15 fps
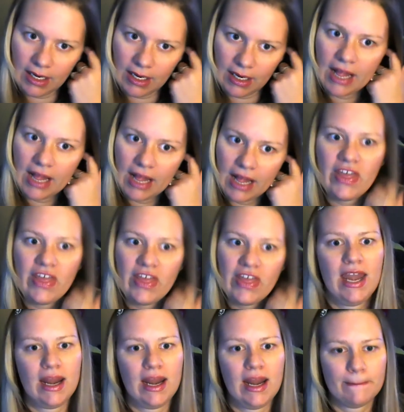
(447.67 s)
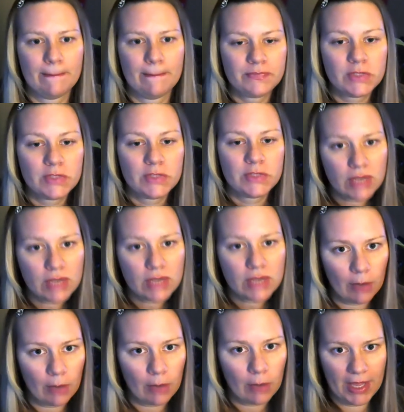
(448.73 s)
then you can help
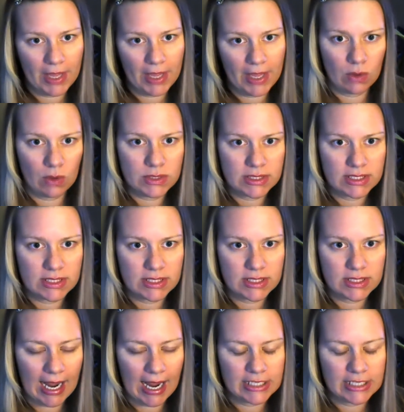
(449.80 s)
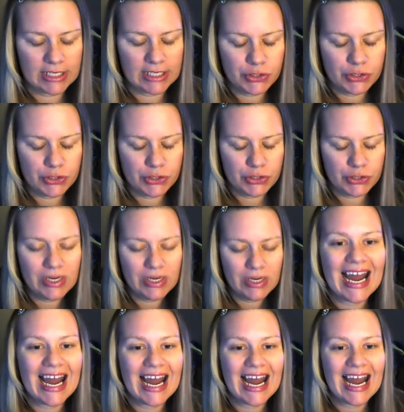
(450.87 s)
them out. Do
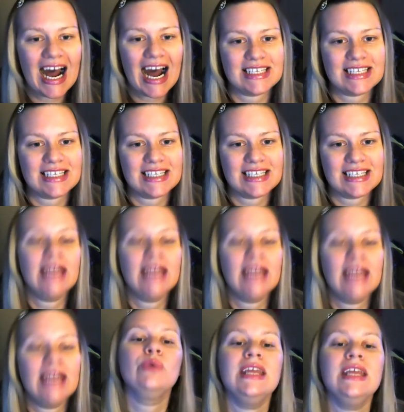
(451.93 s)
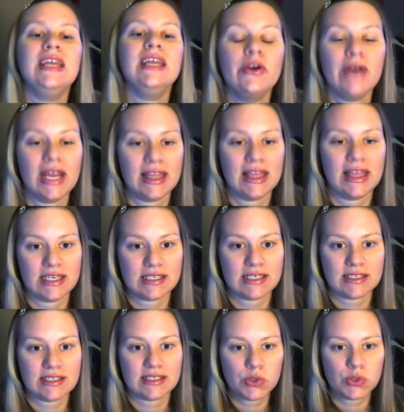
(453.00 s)
not, I reiterate this,
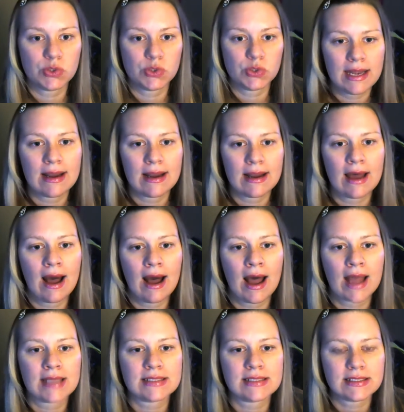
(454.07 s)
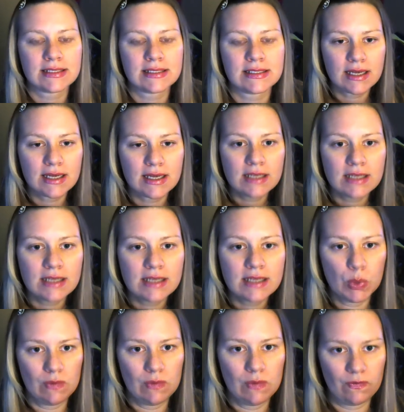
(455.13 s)
do not
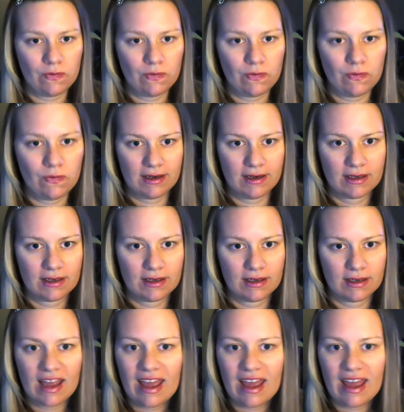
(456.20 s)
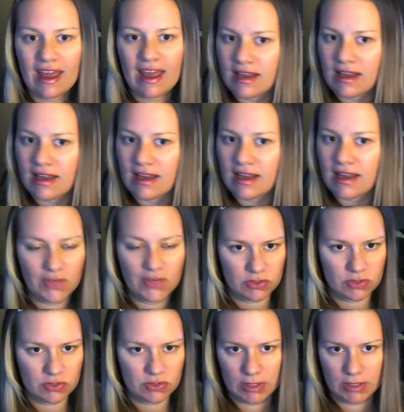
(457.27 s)
spoon feed any of your
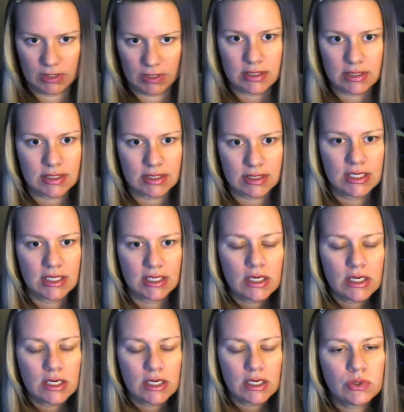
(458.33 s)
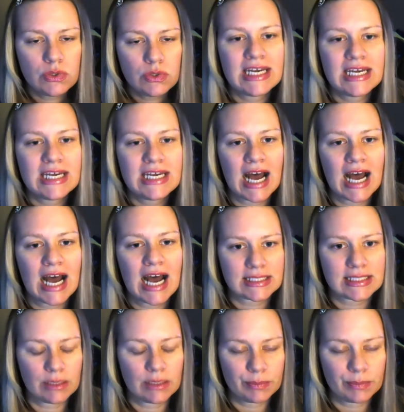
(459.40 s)
distributors. Do not
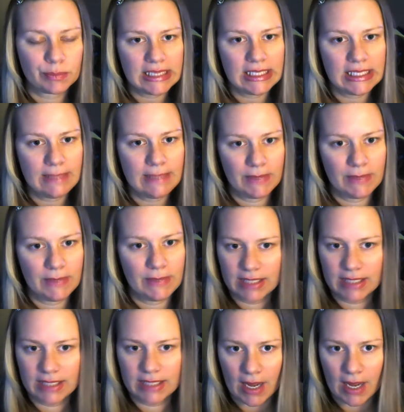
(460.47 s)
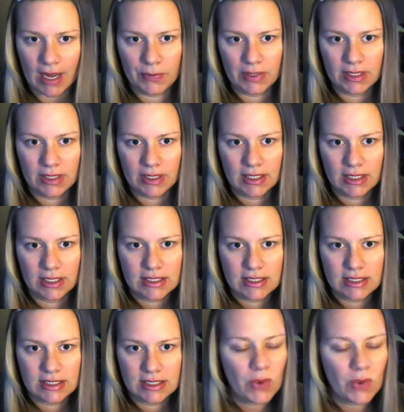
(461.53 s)
completely build them up to
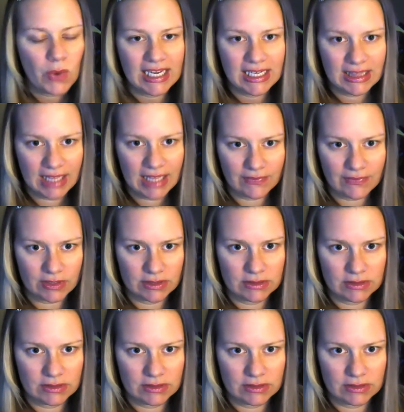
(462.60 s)
any level.